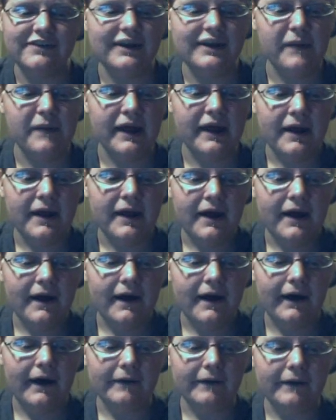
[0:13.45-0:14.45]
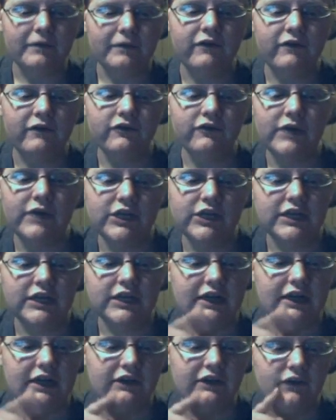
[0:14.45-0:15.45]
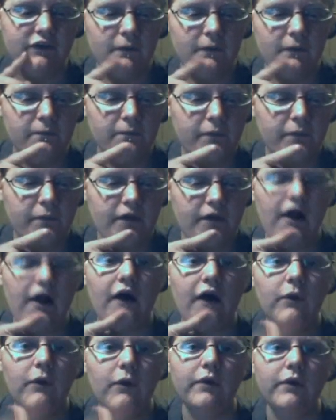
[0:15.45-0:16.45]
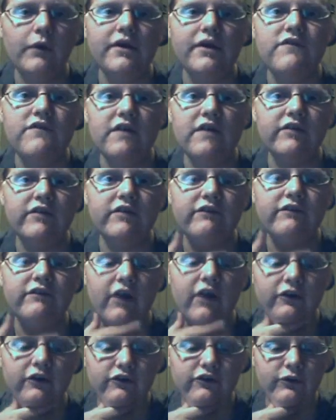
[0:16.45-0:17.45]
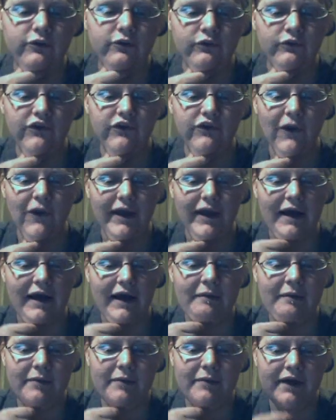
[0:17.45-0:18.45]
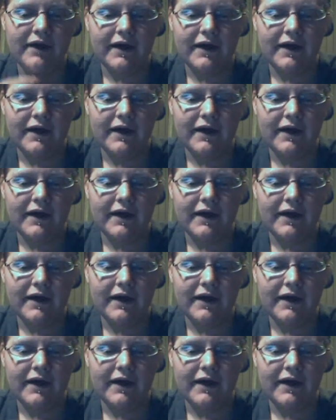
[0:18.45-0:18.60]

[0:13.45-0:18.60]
Anyway, the first question is, what were your favorite cartoons growing up?